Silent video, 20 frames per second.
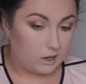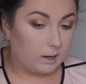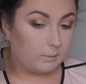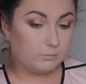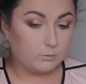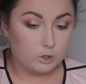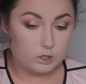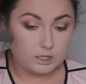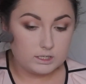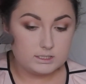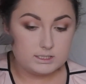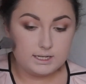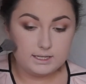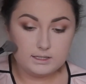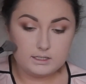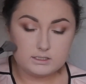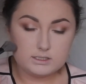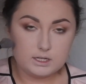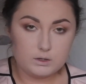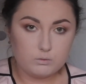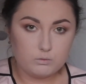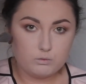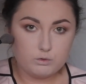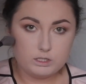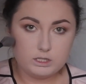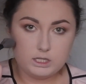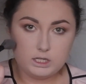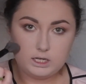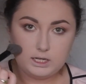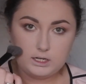I'm not going to take this like
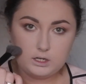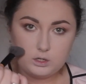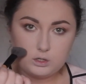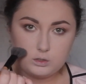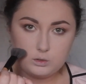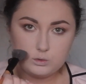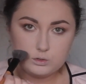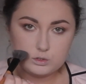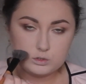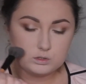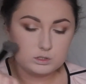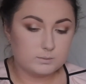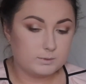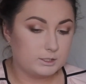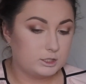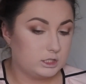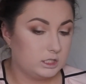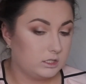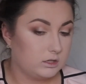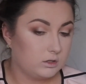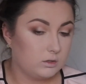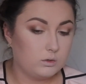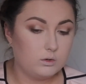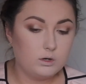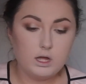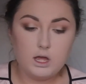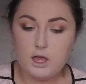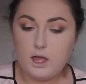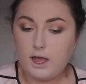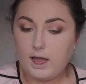really kind of close onto my cheek
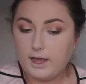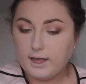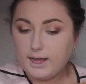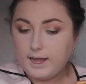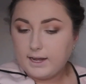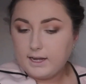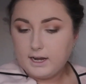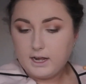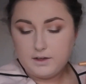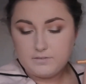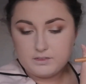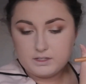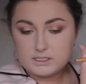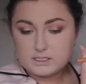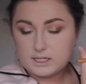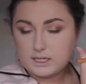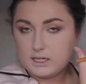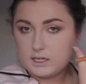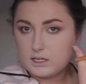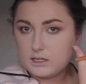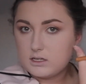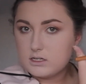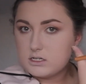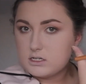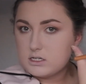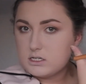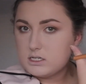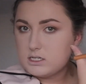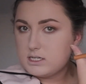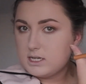though. I kind of have this like
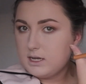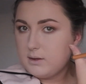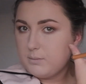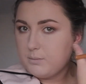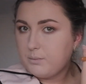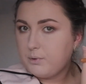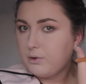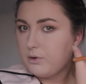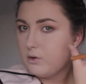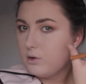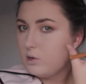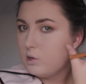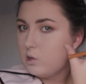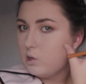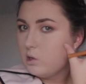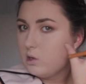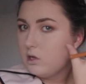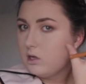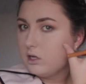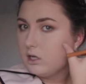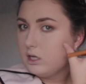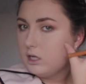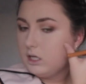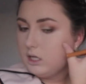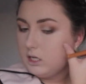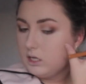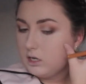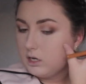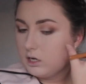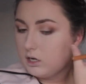dip
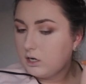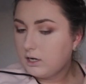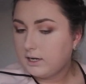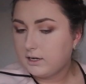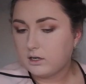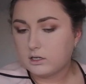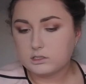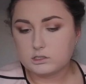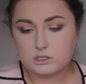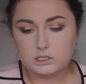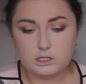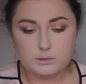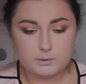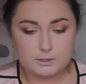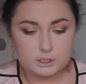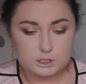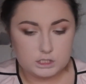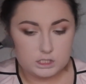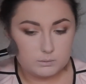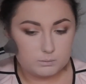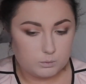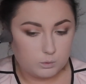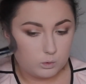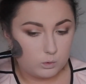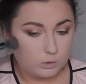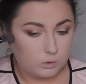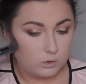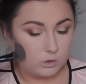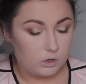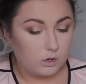here kind of underneath my
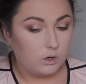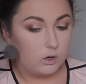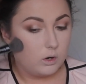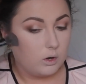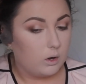cheekbone,